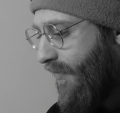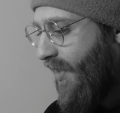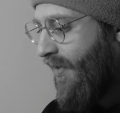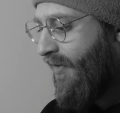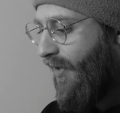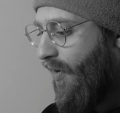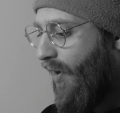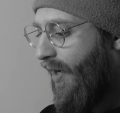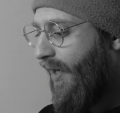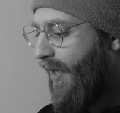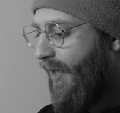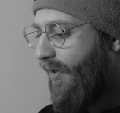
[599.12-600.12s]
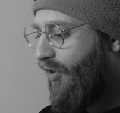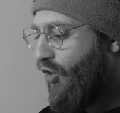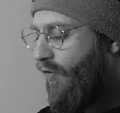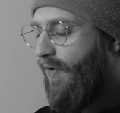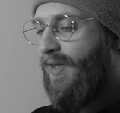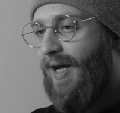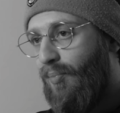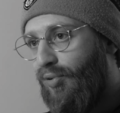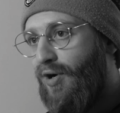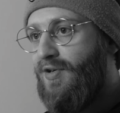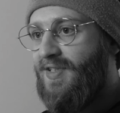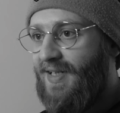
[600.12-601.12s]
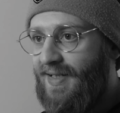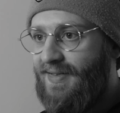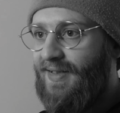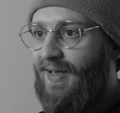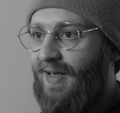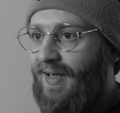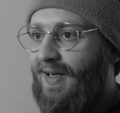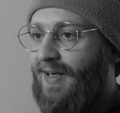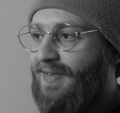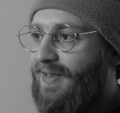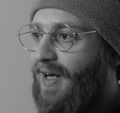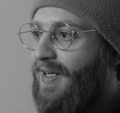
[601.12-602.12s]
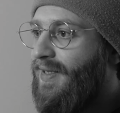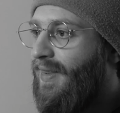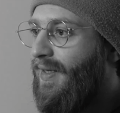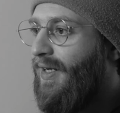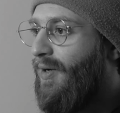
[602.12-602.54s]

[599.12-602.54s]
So during that process, I started to think